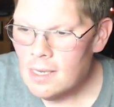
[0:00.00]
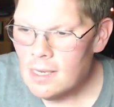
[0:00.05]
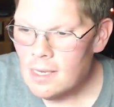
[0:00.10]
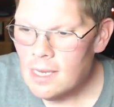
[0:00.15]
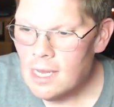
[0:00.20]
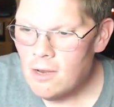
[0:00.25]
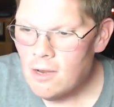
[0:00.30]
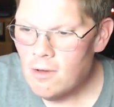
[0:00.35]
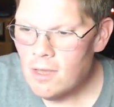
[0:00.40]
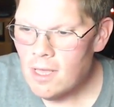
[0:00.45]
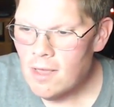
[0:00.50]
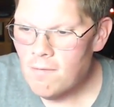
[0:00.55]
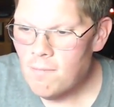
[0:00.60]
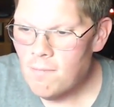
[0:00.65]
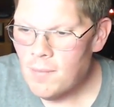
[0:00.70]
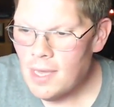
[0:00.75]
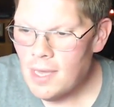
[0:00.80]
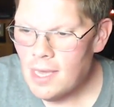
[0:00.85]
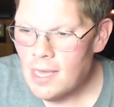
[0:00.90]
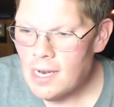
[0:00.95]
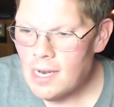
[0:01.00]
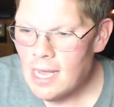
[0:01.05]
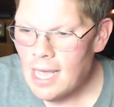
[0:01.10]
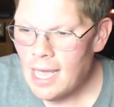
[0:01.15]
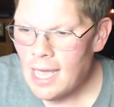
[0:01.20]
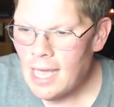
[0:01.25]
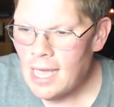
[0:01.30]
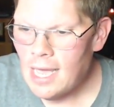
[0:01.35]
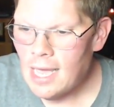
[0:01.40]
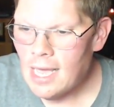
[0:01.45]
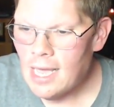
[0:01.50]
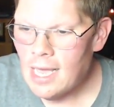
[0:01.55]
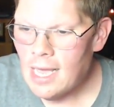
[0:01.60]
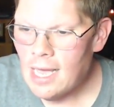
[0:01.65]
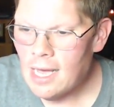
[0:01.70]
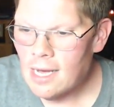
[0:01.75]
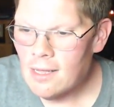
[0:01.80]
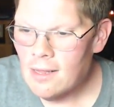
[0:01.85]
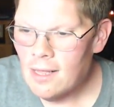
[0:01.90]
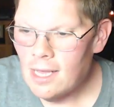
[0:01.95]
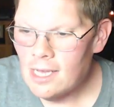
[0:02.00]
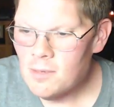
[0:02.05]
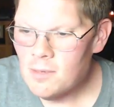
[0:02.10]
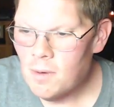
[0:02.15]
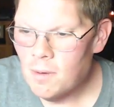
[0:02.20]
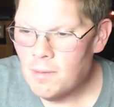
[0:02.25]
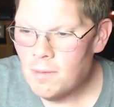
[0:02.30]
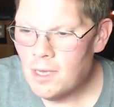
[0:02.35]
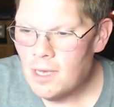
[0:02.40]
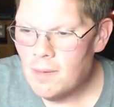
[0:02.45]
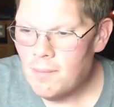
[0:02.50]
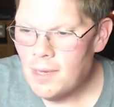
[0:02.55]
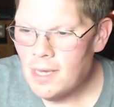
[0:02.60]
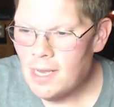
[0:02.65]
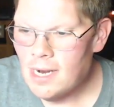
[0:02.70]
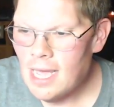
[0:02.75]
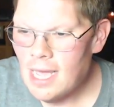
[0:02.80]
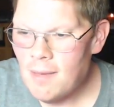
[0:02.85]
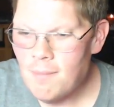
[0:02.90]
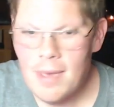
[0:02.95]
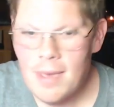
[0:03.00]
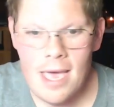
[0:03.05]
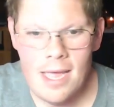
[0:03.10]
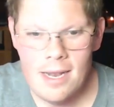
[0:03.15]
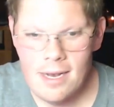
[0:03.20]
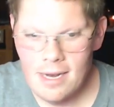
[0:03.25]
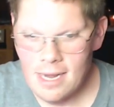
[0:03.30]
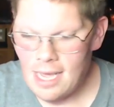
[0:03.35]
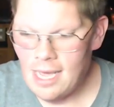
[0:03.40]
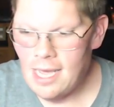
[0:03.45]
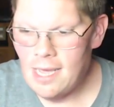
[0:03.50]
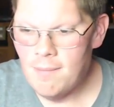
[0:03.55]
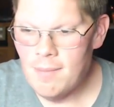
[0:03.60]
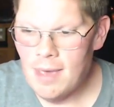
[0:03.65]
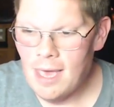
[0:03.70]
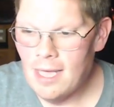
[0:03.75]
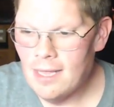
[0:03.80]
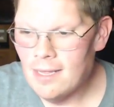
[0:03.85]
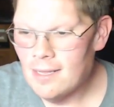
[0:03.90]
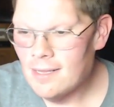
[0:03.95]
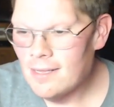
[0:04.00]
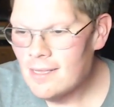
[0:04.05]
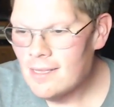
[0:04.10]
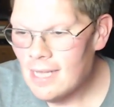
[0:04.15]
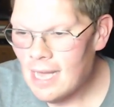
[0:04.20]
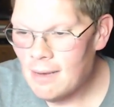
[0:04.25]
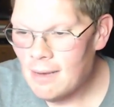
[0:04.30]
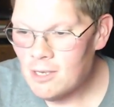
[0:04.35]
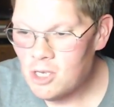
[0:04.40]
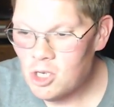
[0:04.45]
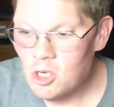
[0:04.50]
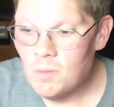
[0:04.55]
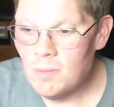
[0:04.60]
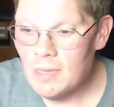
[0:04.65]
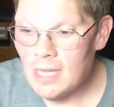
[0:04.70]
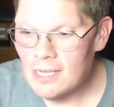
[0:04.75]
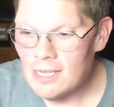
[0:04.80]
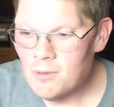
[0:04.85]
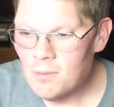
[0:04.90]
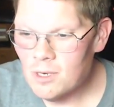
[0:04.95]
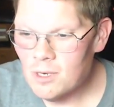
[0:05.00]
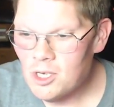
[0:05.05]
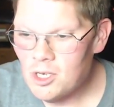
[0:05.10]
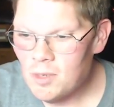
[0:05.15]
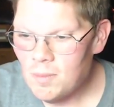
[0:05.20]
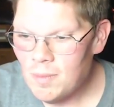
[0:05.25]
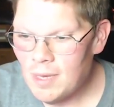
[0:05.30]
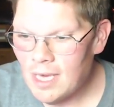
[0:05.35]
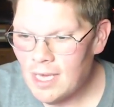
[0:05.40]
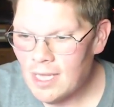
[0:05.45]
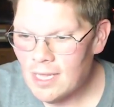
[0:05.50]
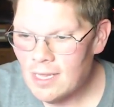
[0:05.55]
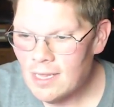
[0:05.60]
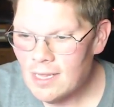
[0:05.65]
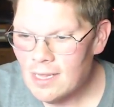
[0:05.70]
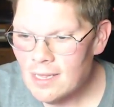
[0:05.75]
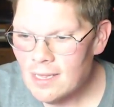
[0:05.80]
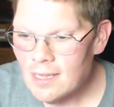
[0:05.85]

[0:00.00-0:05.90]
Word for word: Can you give me an a, a class one? Give me an amen. Amen. I assume that's what you mean.